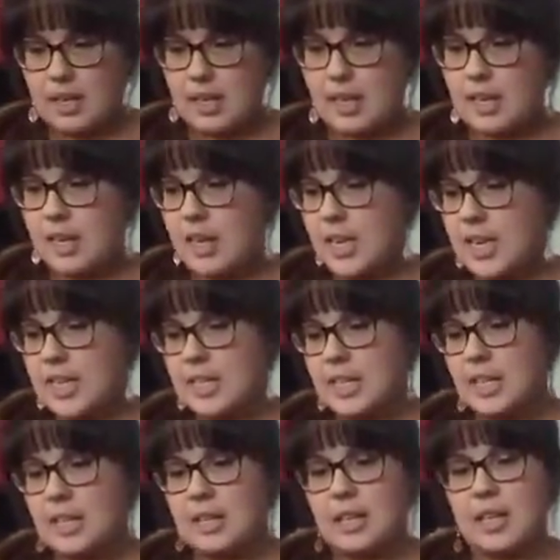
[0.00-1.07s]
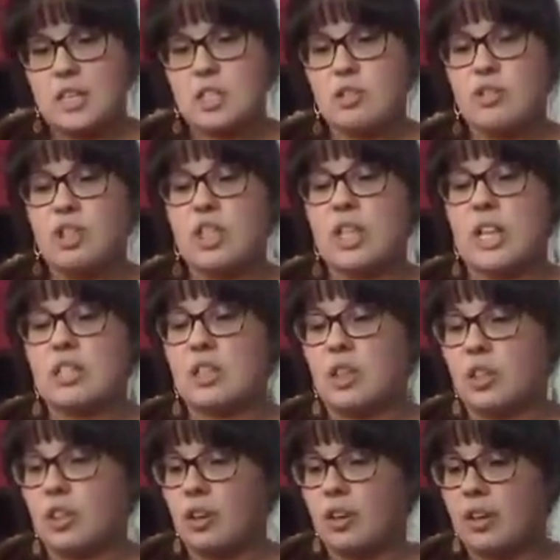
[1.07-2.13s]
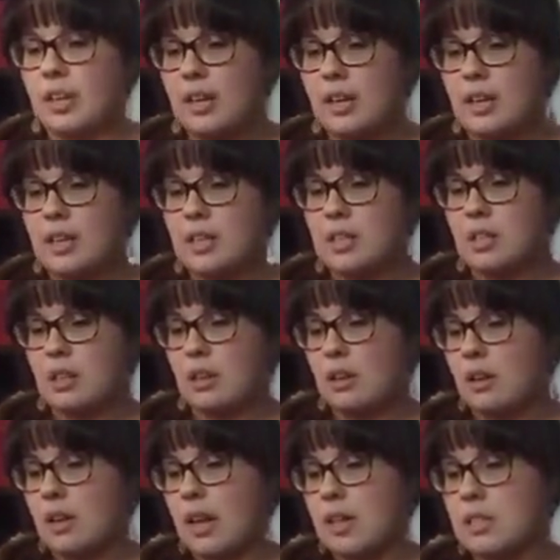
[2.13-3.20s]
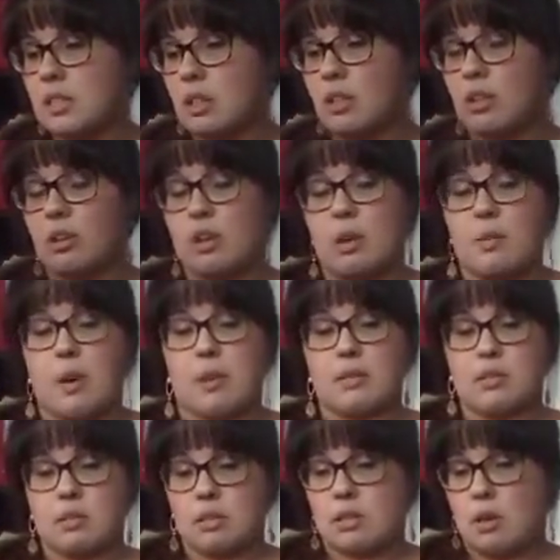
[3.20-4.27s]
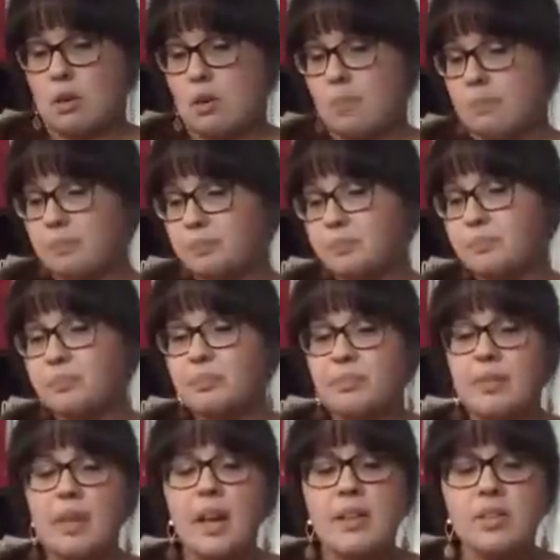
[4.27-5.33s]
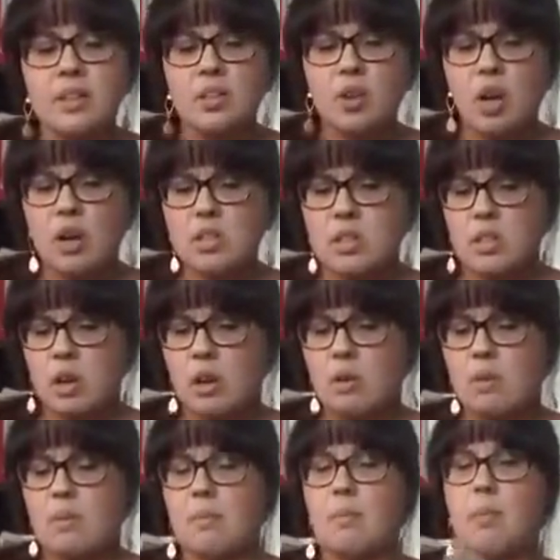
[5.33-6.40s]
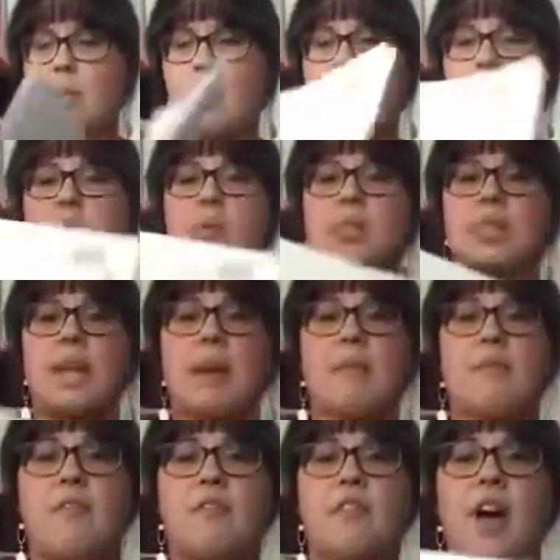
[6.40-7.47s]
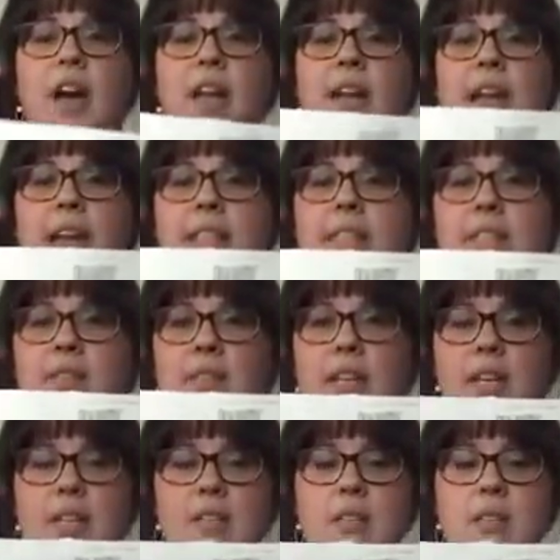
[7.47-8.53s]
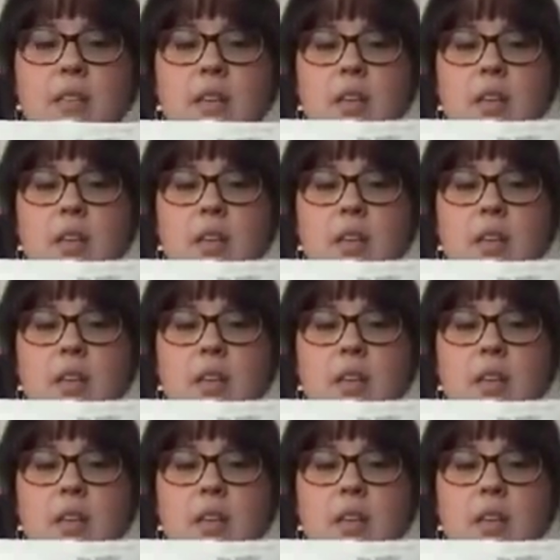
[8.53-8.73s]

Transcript: He just finished lesson 30, and he's in lesson 31. So, and there's also more of those same fun activities.